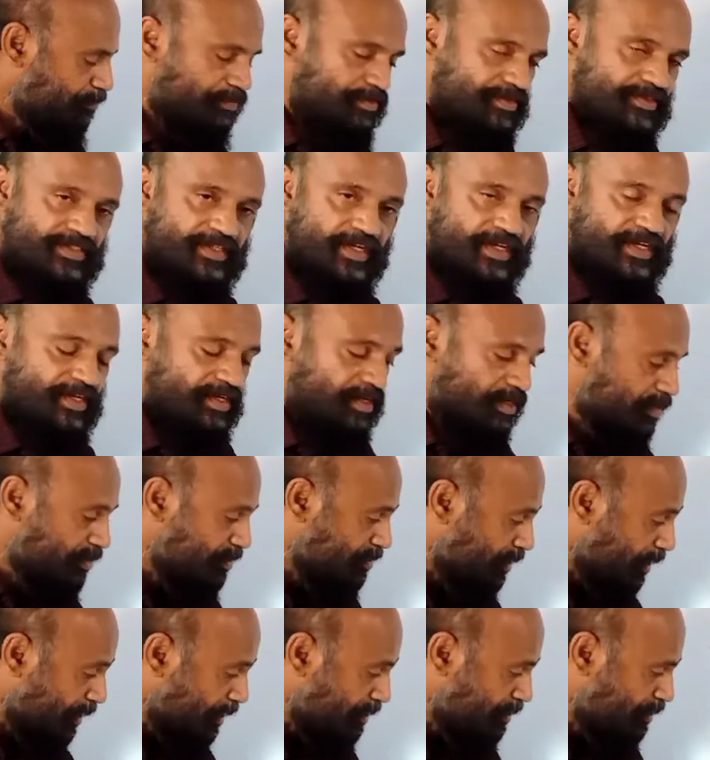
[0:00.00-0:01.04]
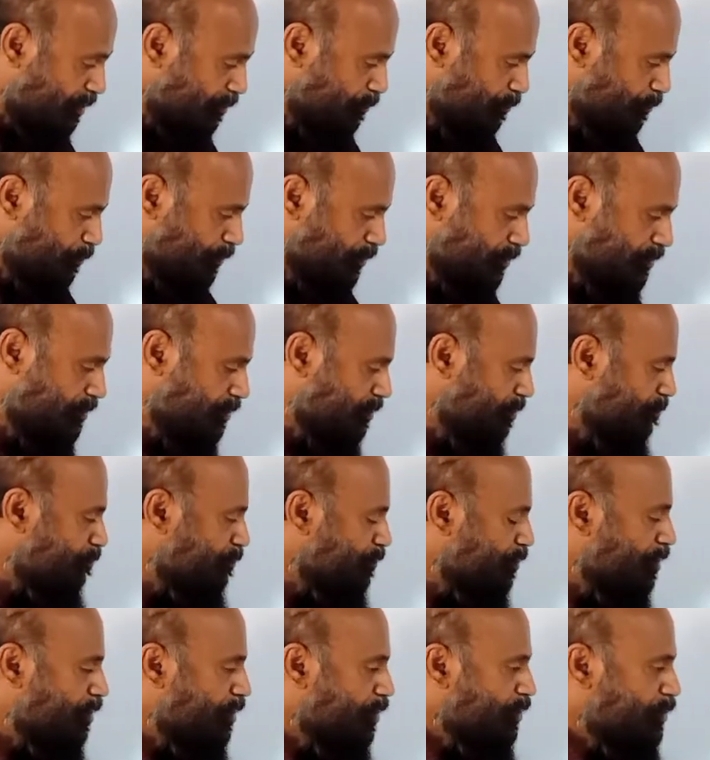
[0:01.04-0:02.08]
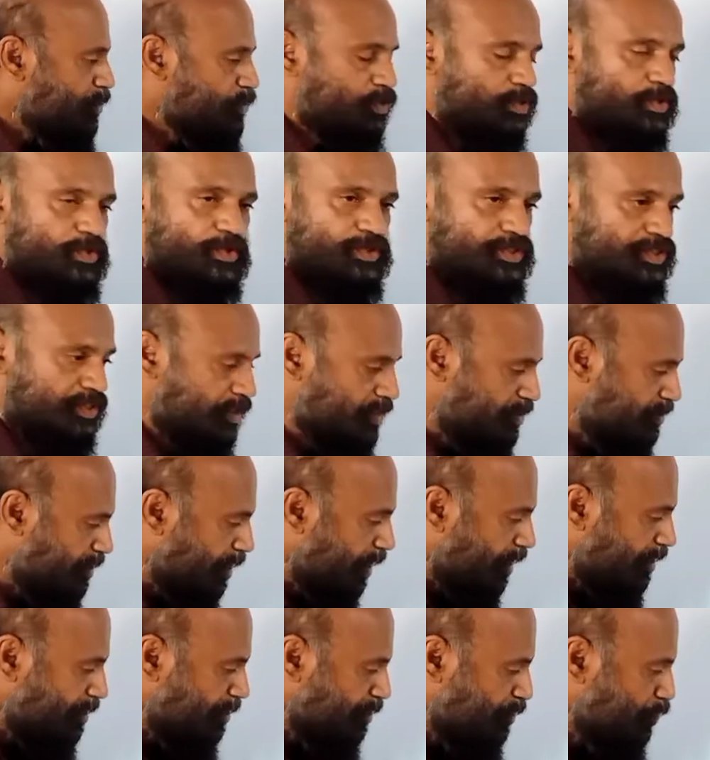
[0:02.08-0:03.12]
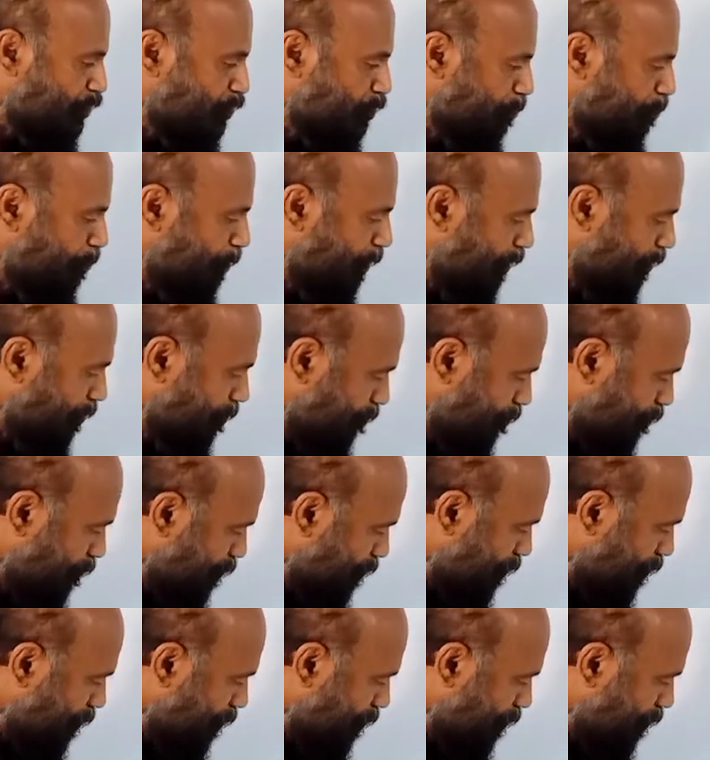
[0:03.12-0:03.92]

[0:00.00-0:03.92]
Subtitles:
It's a negative word. So question tag is to be